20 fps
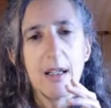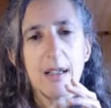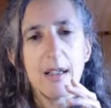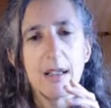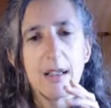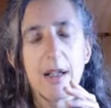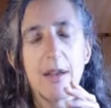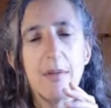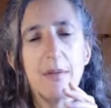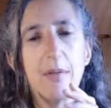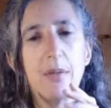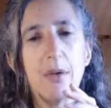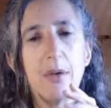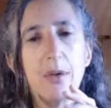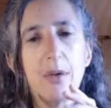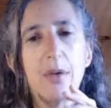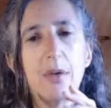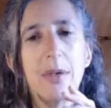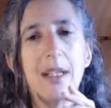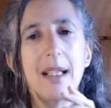So the
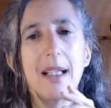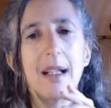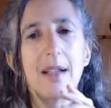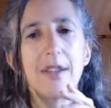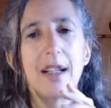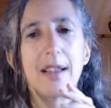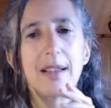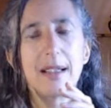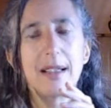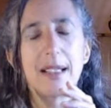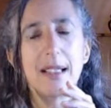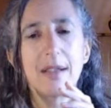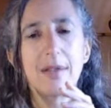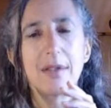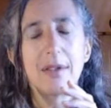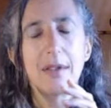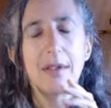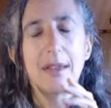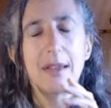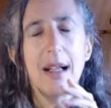more we love
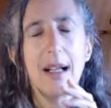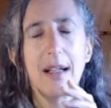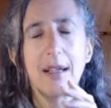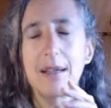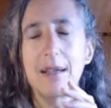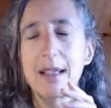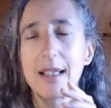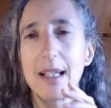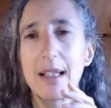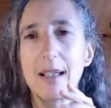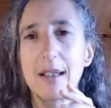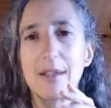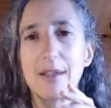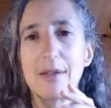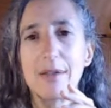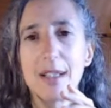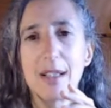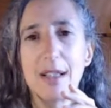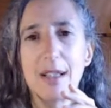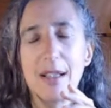
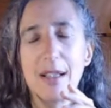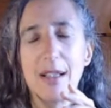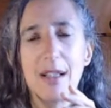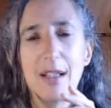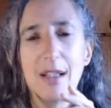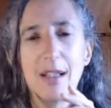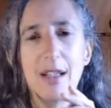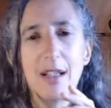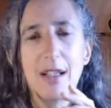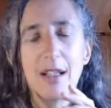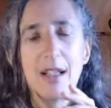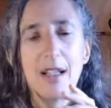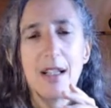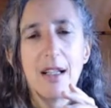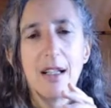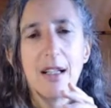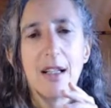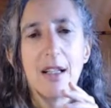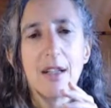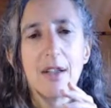ourselves,
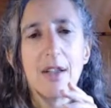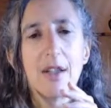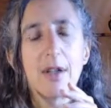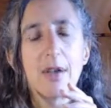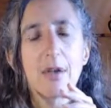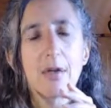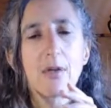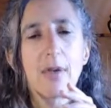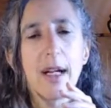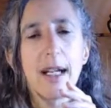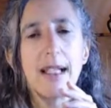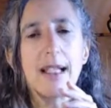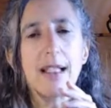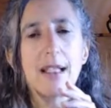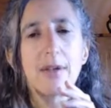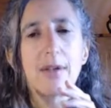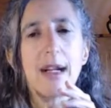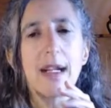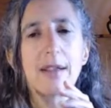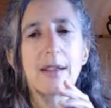the
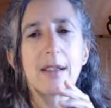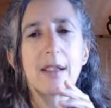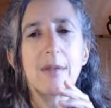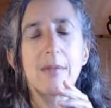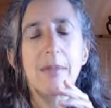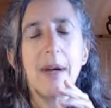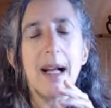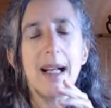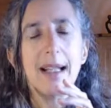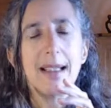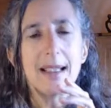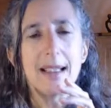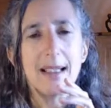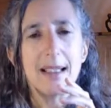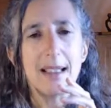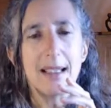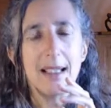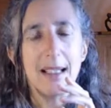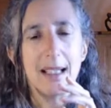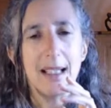greater our
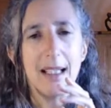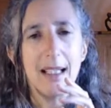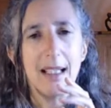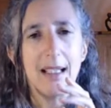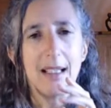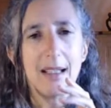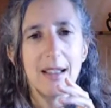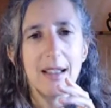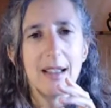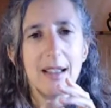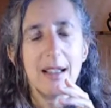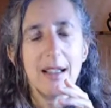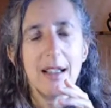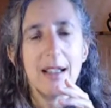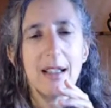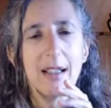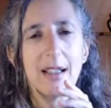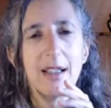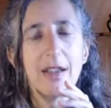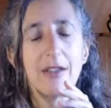capacity
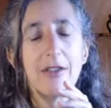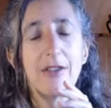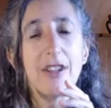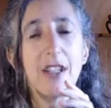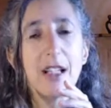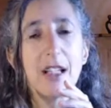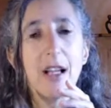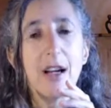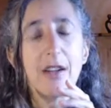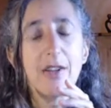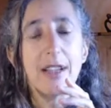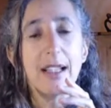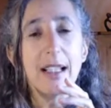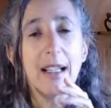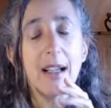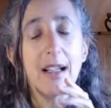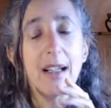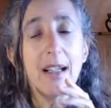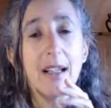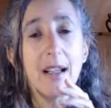for
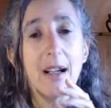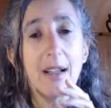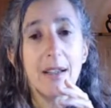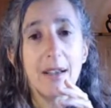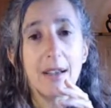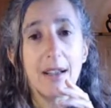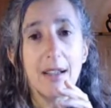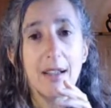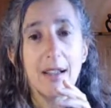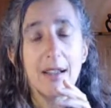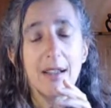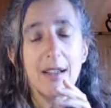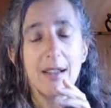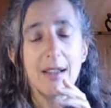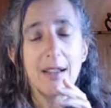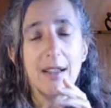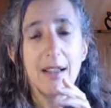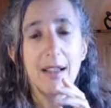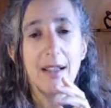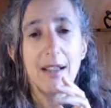loving another
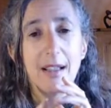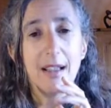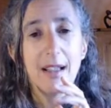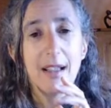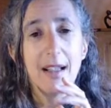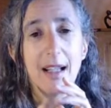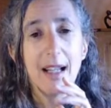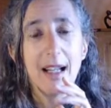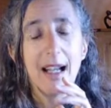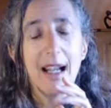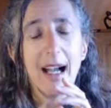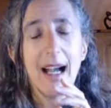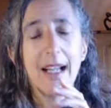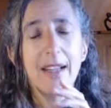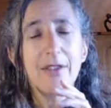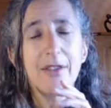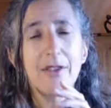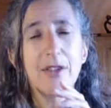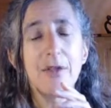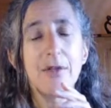
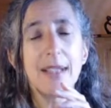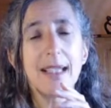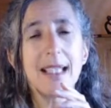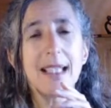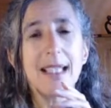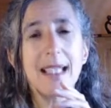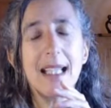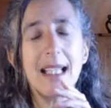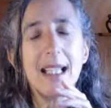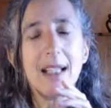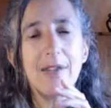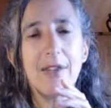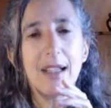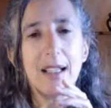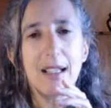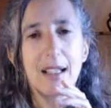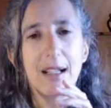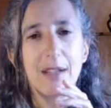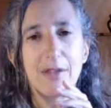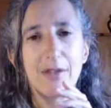and for
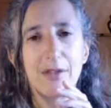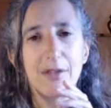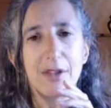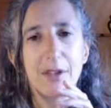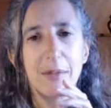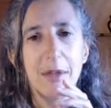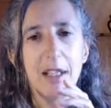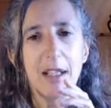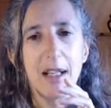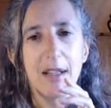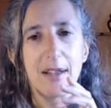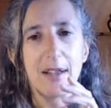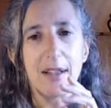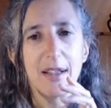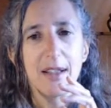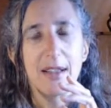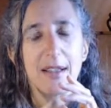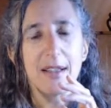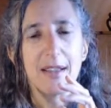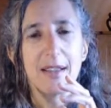receiving love from
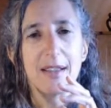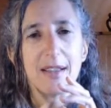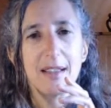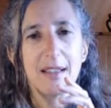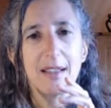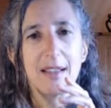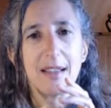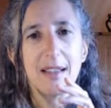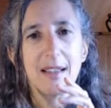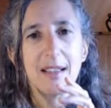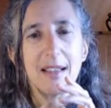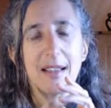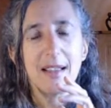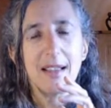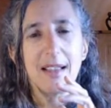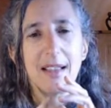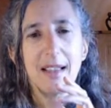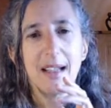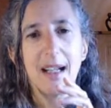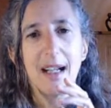another.
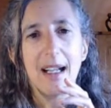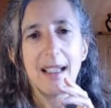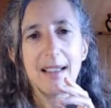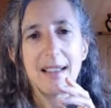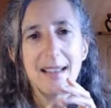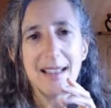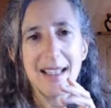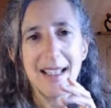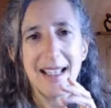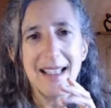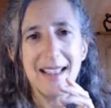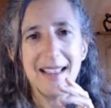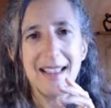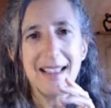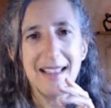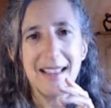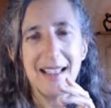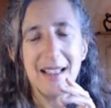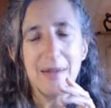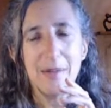And
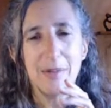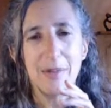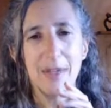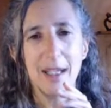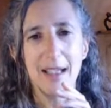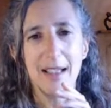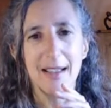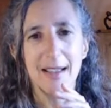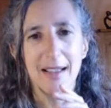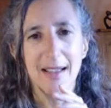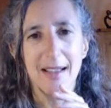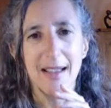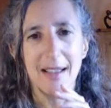take a deep breath.